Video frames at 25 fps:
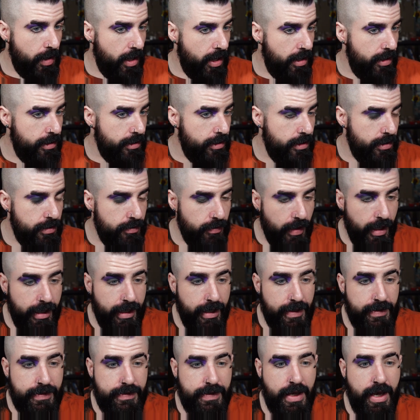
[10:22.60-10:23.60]
But
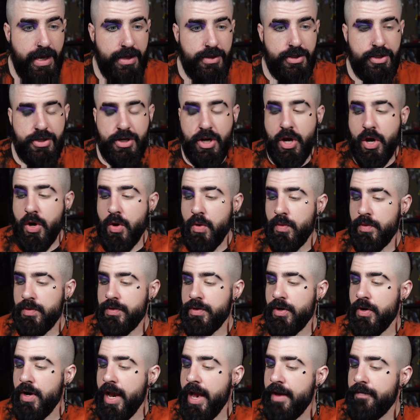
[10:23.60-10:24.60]
like I said, you know,
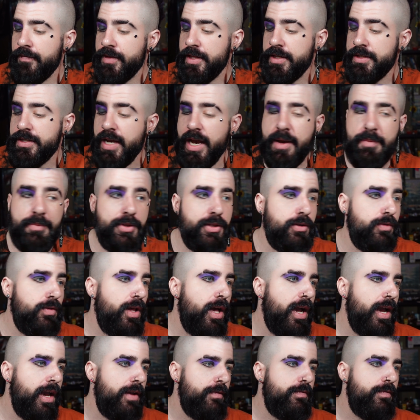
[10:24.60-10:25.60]
they're having the time of their
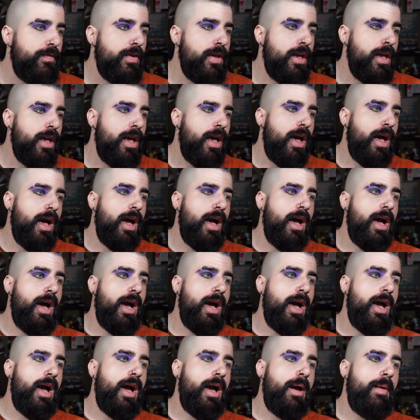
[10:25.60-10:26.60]
life.
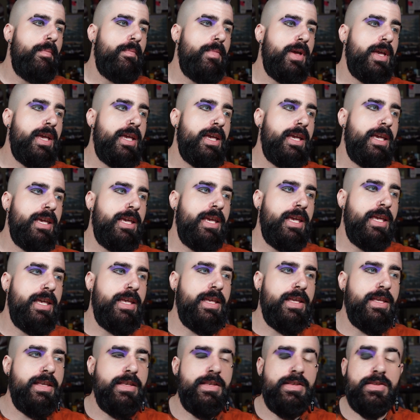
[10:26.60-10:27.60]
Um,
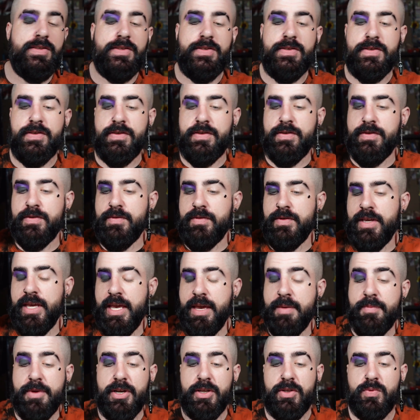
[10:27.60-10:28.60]
his,
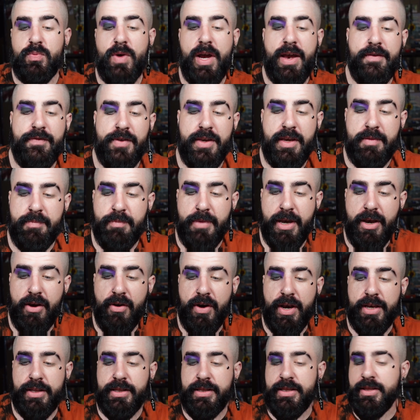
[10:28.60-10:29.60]
him and his wife get
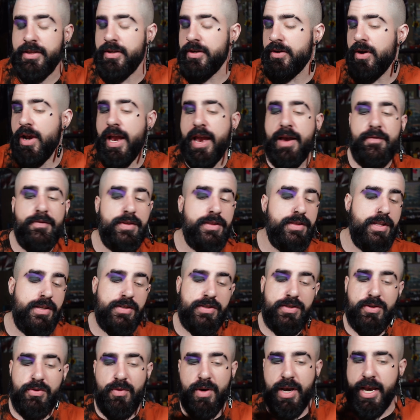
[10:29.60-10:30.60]
married. They're having
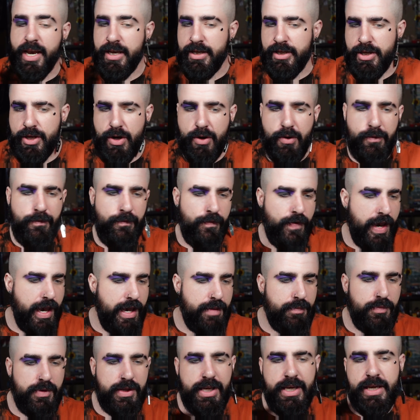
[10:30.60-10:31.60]
this great, you know,
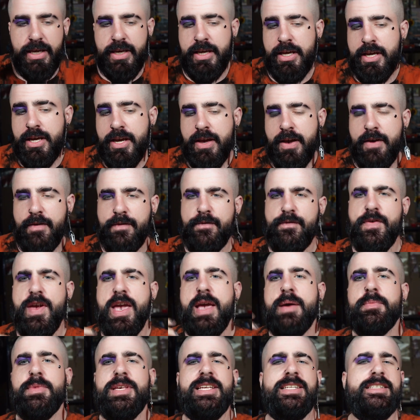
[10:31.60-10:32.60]
family,
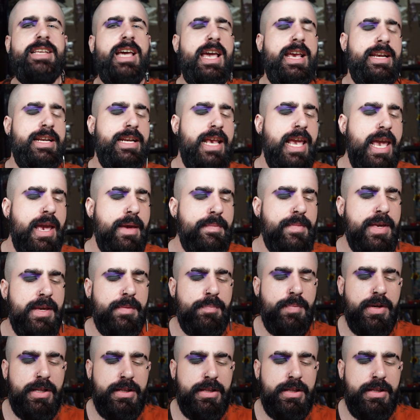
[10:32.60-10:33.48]
family dynamic.